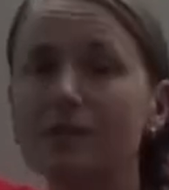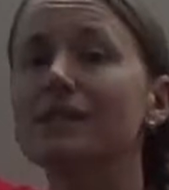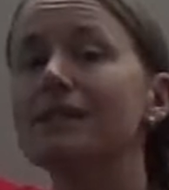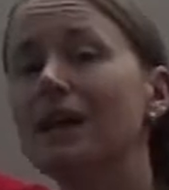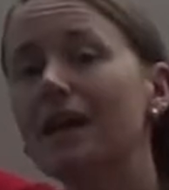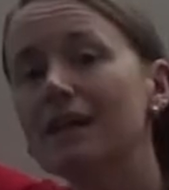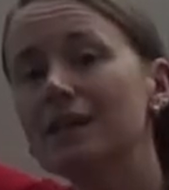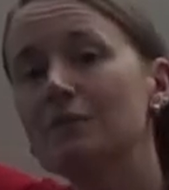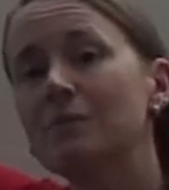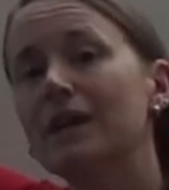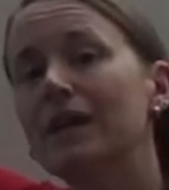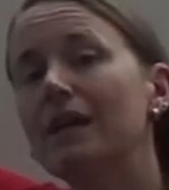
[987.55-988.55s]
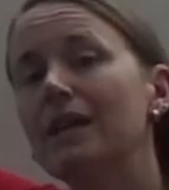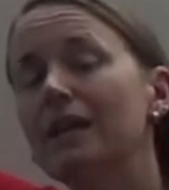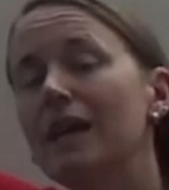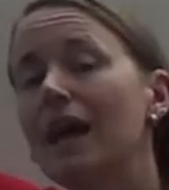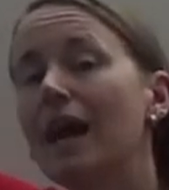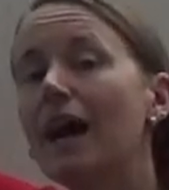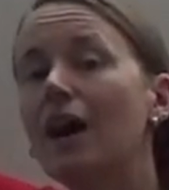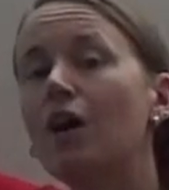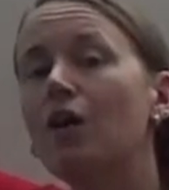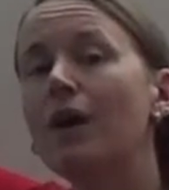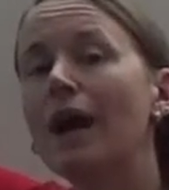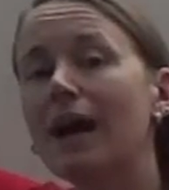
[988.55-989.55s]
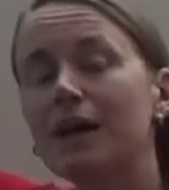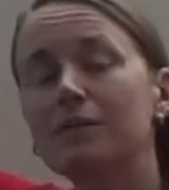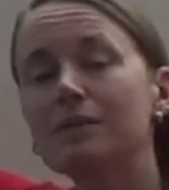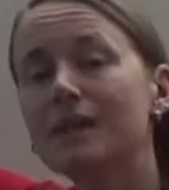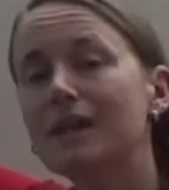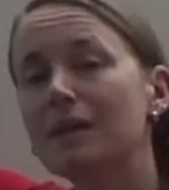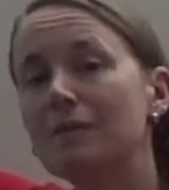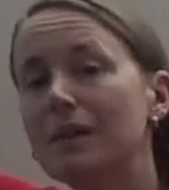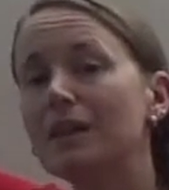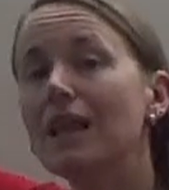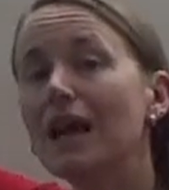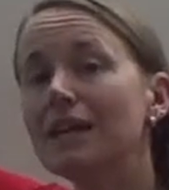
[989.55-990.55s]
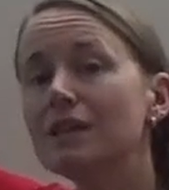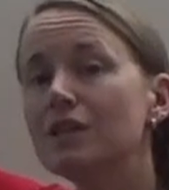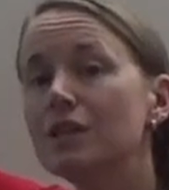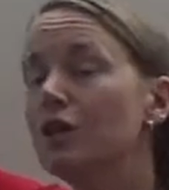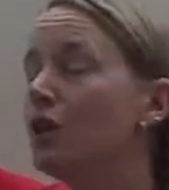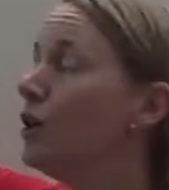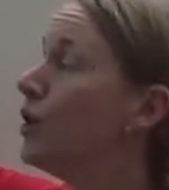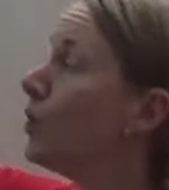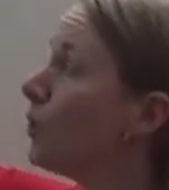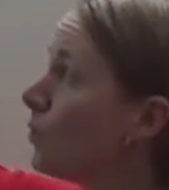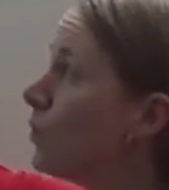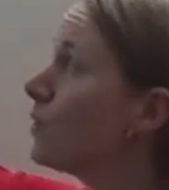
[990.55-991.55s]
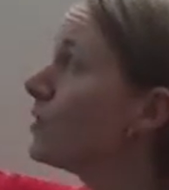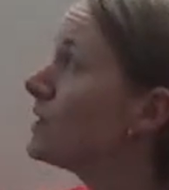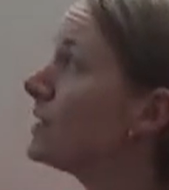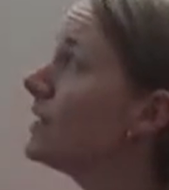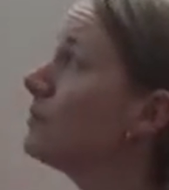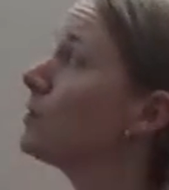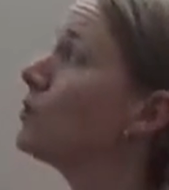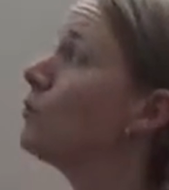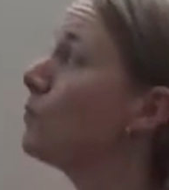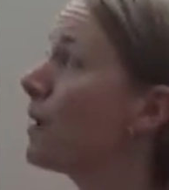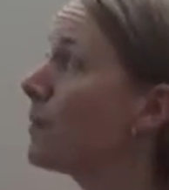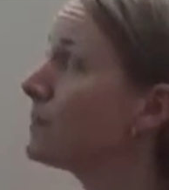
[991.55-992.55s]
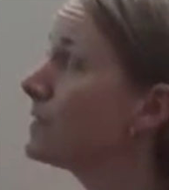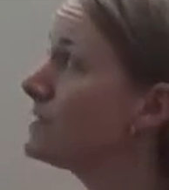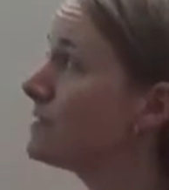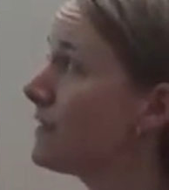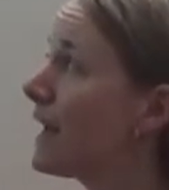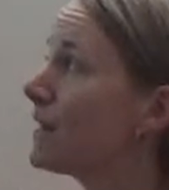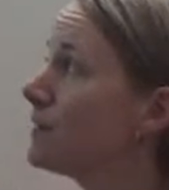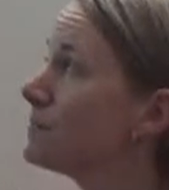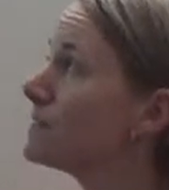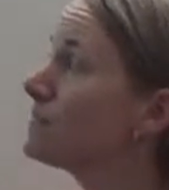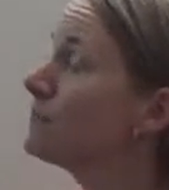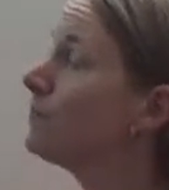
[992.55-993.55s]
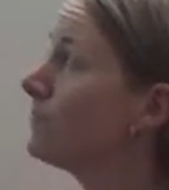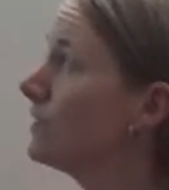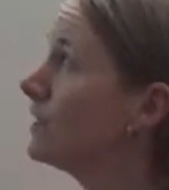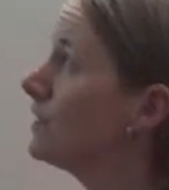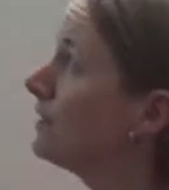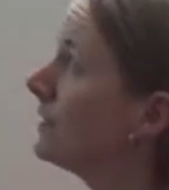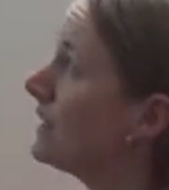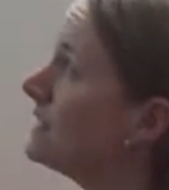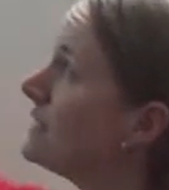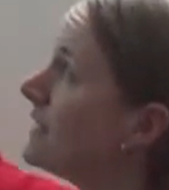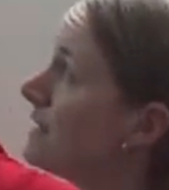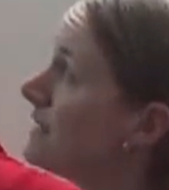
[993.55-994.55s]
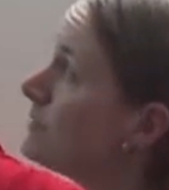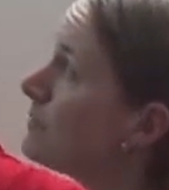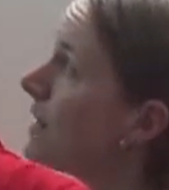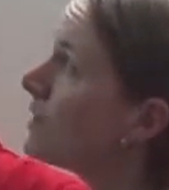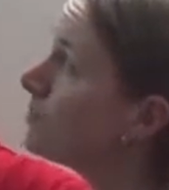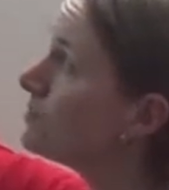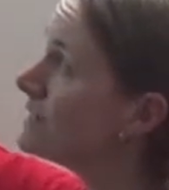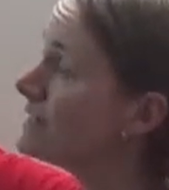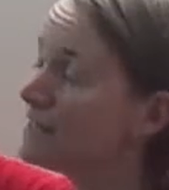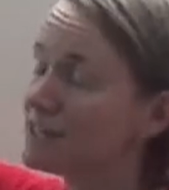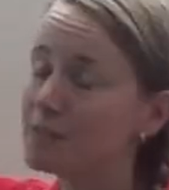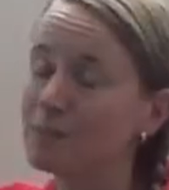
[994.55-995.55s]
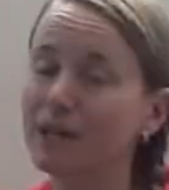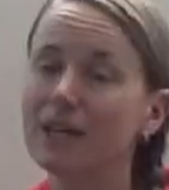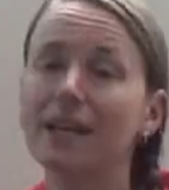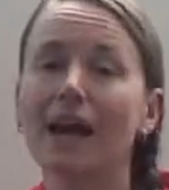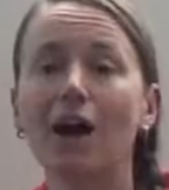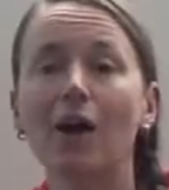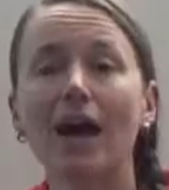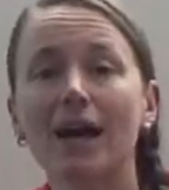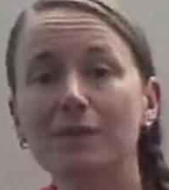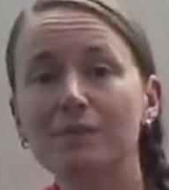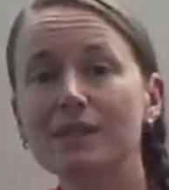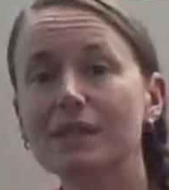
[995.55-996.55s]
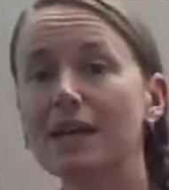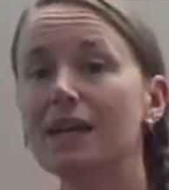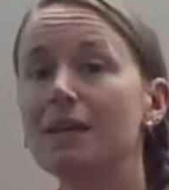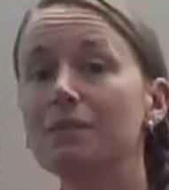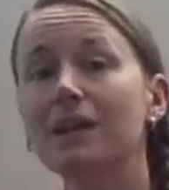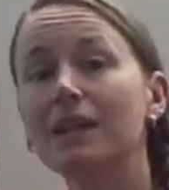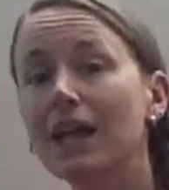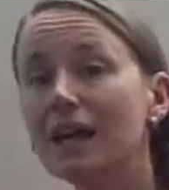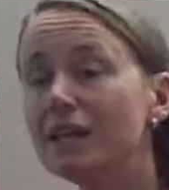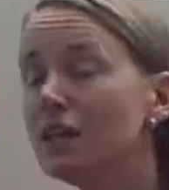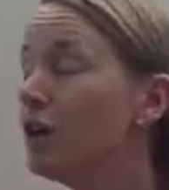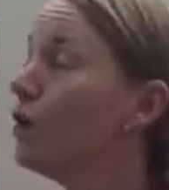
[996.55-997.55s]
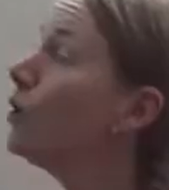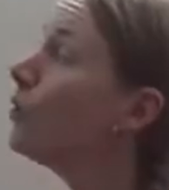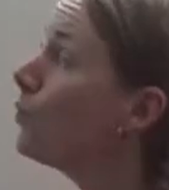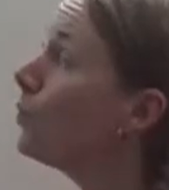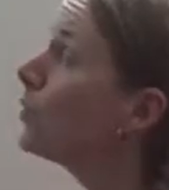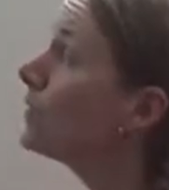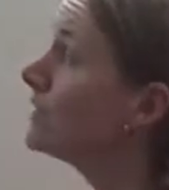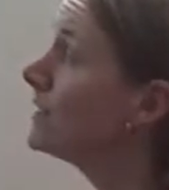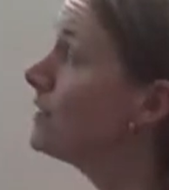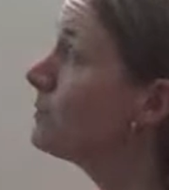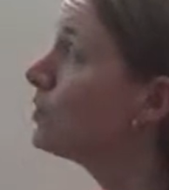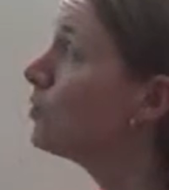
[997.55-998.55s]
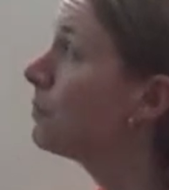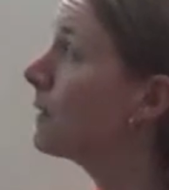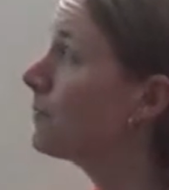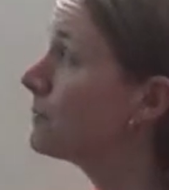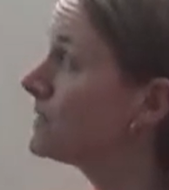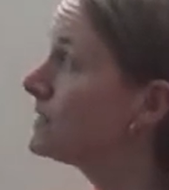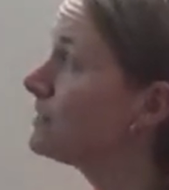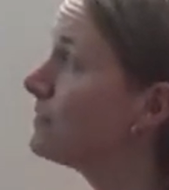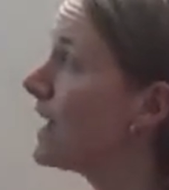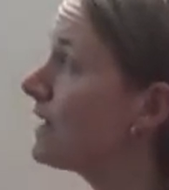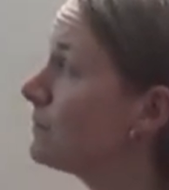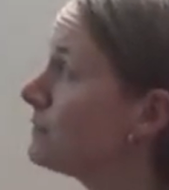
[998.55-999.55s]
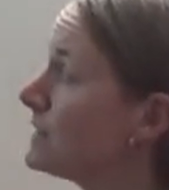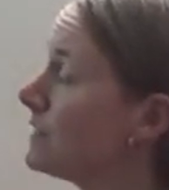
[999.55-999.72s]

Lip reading: did not explain how atoms can emit light or the chemical properties of atoms. Okay, so his model didn't explain how atoms can emit light or the chemical properties of atoms.